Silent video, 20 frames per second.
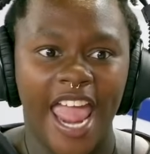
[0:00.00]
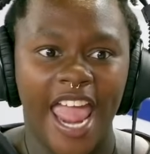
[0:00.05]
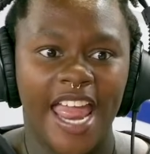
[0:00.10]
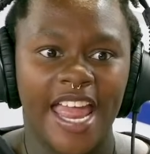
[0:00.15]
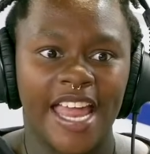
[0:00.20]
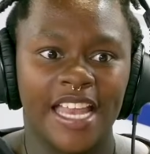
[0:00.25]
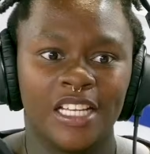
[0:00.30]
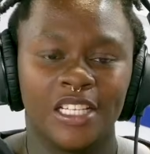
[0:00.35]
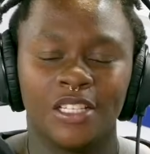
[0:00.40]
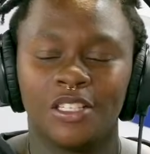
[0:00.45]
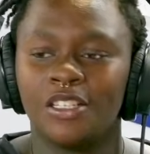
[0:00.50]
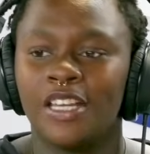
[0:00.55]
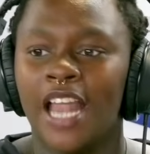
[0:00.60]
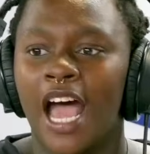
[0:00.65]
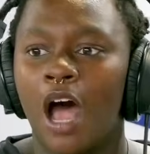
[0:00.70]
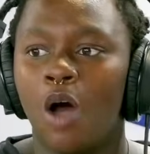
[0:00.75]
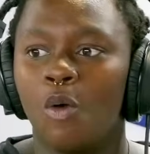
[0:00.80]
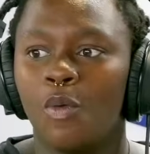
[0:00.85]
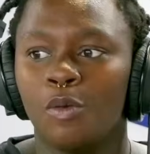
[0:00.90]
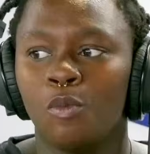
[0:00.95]
And
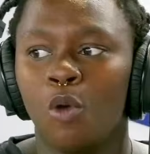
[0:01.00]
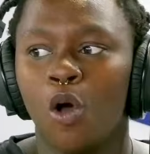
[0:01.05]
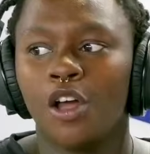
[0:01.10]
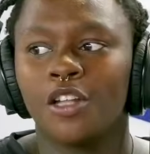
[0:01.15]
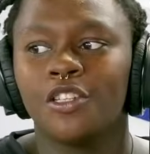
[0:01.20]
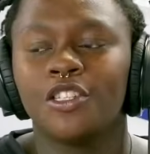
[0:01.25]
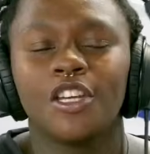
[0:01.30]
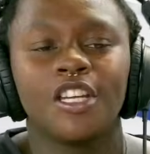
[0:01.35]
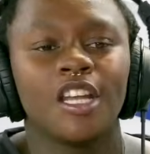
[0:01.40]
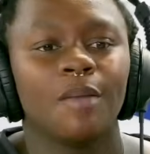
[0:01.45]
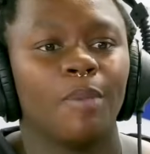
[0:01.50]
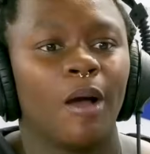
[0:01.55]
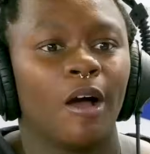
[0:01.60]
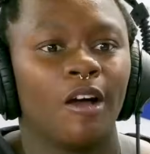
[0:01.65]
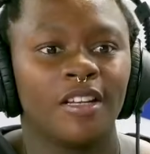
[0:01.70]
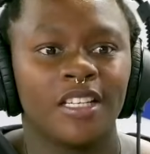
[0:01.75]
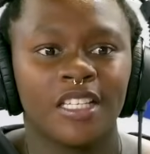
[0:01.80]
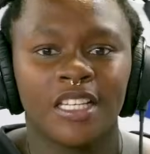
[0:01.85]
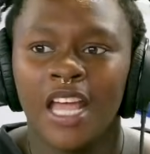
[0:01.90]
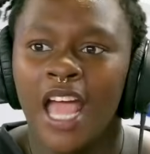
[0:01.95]
now we're more concerned
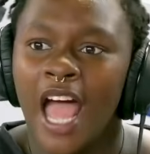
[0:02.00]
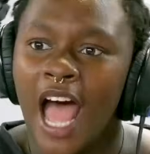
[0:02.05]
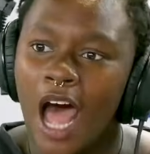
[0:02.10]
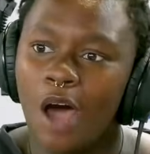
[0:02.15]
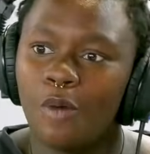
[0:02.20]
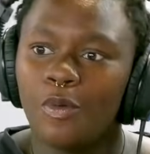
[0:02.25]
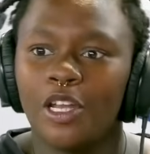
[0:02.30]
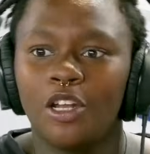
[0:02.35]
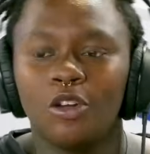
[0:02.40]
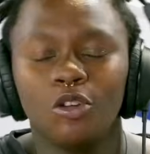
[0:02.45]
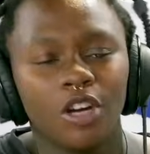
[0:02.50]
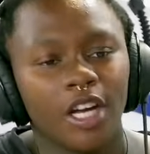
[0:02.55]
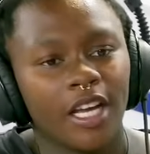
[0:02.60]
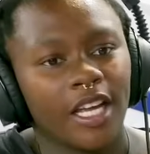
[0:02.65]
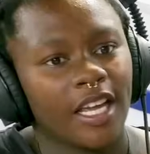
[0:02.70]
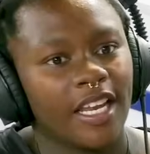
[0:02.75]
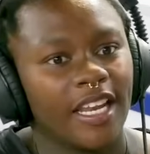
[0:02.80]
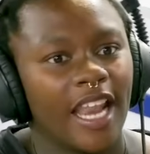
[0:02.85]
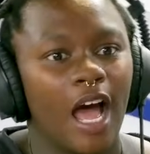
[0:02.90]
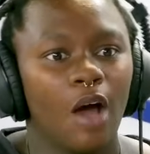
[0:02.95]
about how we
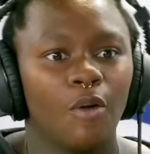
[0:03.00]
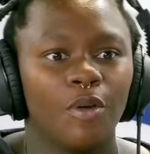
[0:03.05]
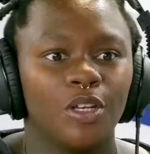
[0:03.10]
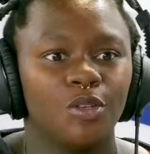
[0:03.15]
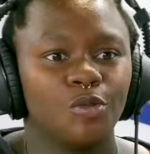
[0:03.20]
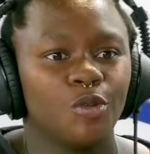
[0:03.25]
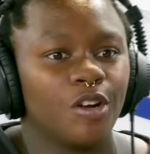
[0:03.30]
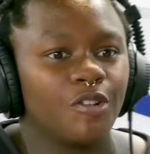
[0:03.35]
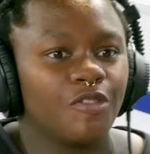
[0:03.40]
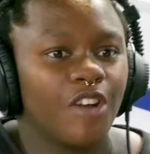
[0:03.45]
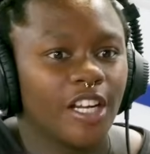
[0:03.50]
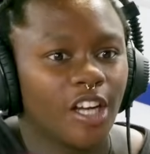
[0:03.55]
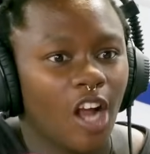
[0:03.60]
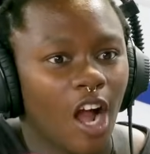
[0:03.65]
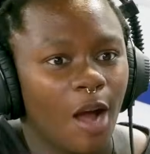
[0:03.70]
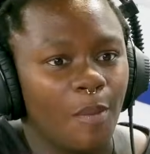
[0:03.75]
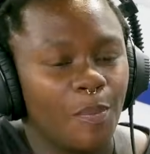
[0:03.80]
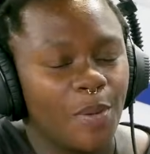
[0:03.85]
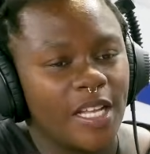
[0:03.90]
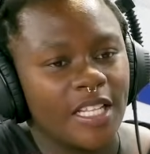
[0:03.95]
look and how we do on
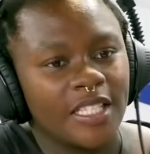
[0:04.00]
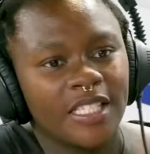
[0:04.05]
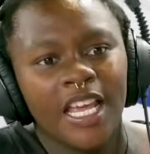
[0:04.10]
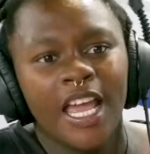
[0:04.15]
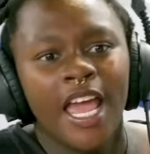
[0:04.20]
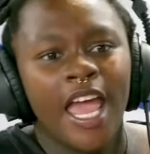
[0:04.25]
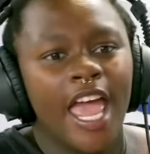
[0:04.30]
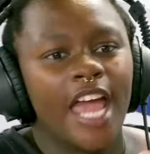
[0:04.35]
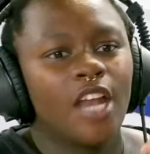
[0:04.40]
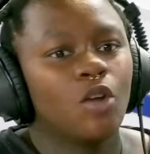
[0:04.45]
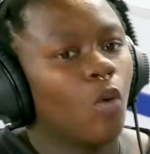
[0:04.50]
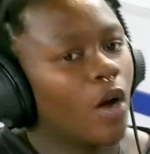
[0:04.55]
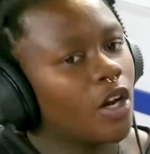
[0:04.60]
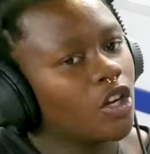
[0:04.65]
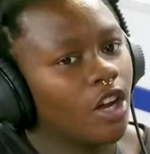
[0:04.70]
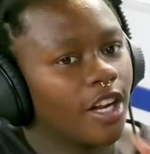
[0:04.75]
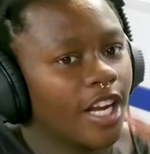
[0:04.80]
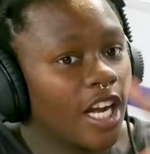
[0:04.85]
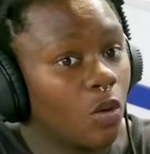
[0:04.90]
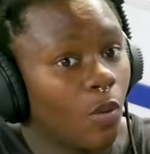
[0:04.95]
red carpets and
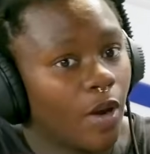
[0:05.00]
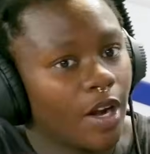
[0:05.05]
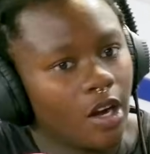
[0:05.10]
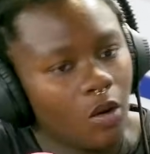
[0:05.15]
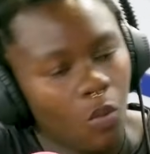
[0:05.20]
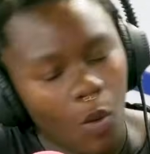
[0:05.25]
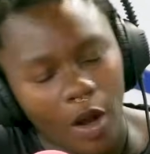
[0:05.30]
whatnot and